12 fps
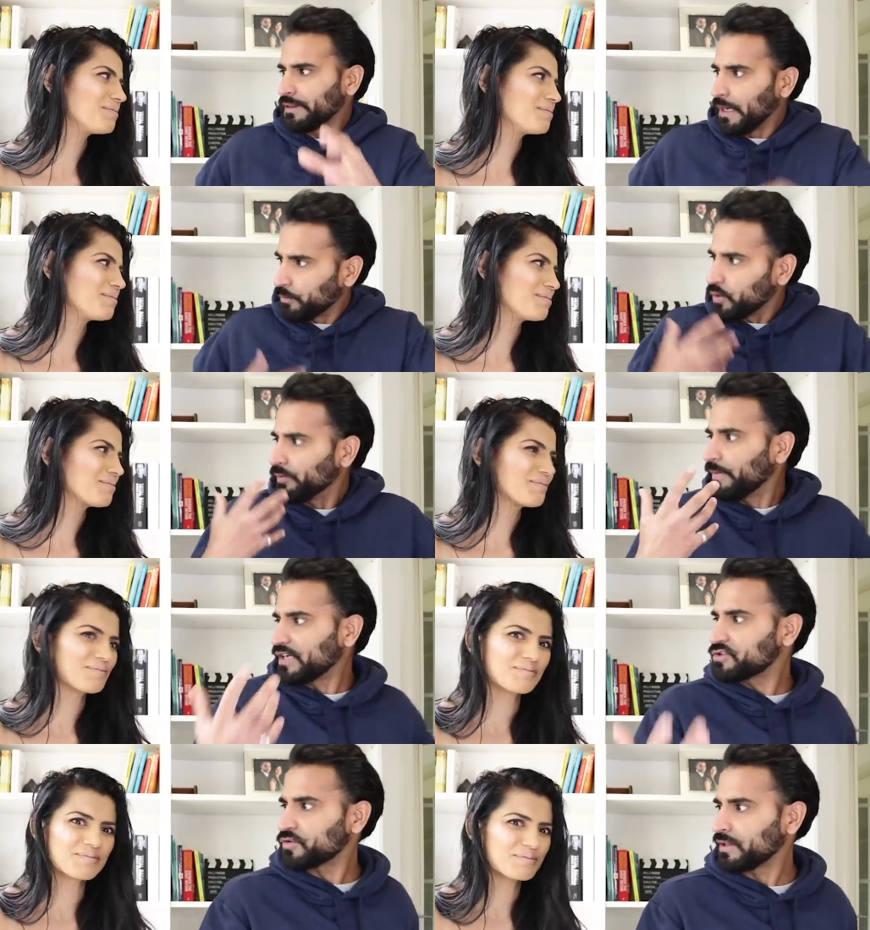Speaker 1: that I'm coming
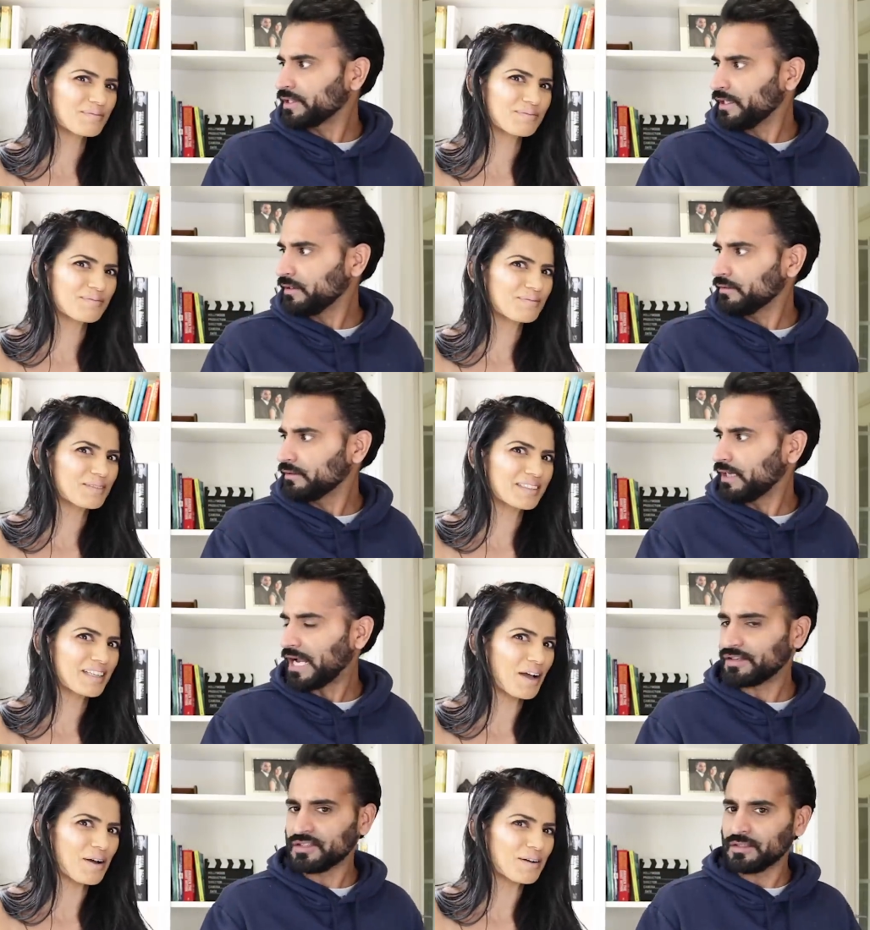back stronger.
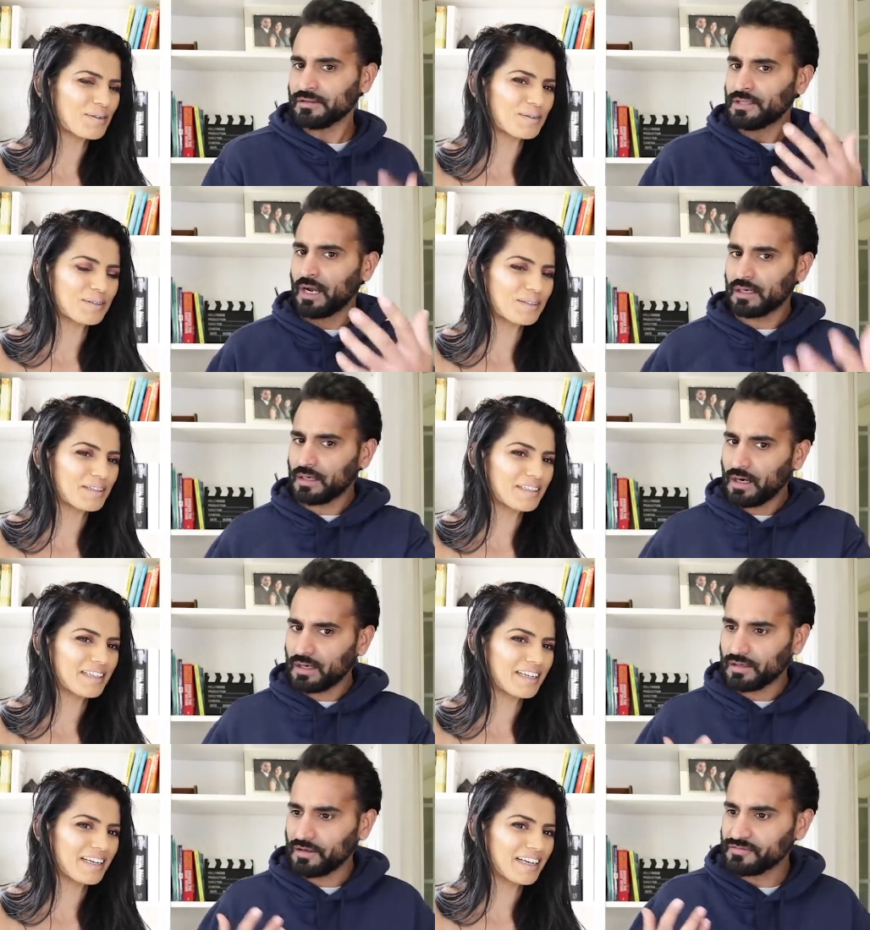And
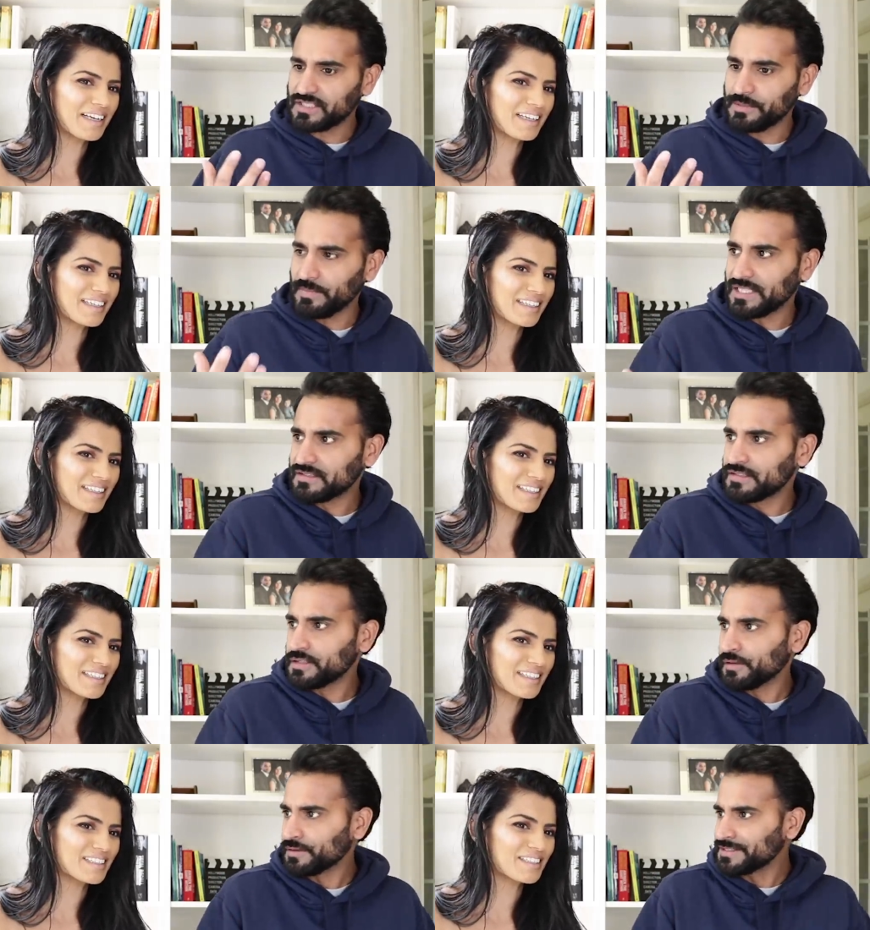Yalgaar obviously
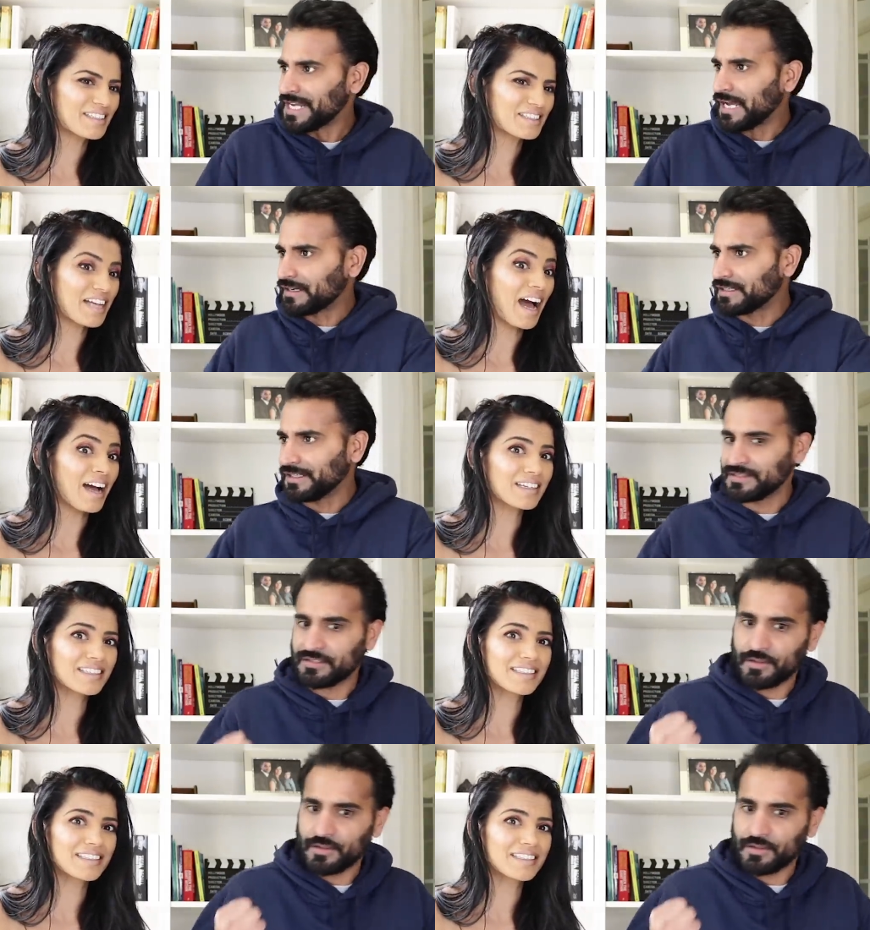means to attack, attack and